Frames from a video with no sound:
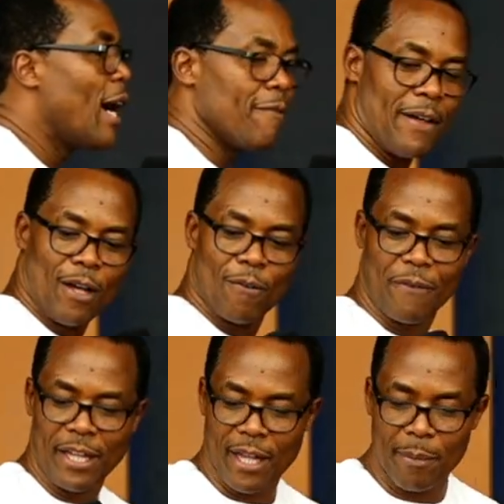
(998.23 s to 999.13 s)
our, father of
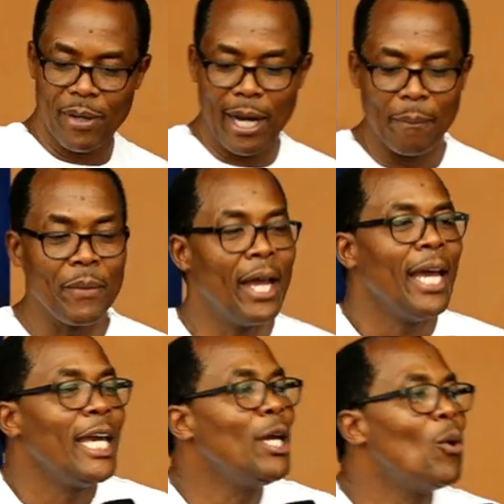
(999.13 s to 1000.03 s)
faith, Abraham,
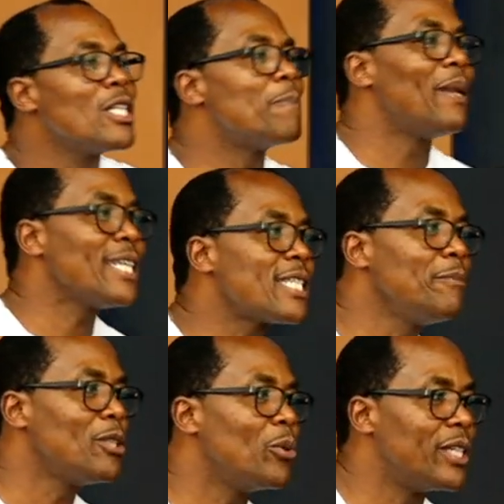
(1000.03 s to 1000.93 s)
he was blessed.
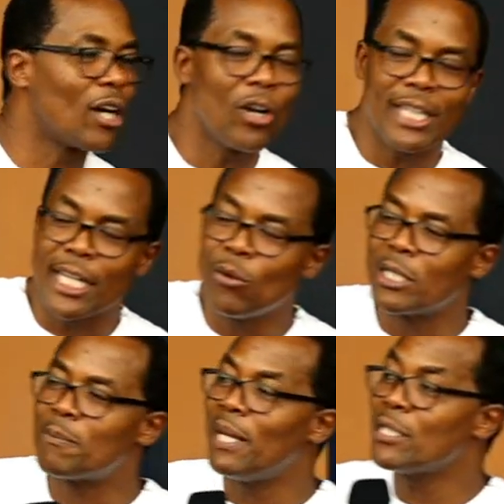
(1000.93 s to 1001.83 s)
Scripture would record that he
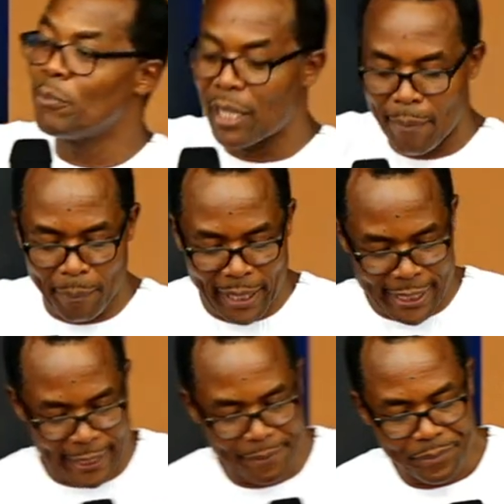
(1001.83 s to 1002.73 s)
was blessed to become a blessing.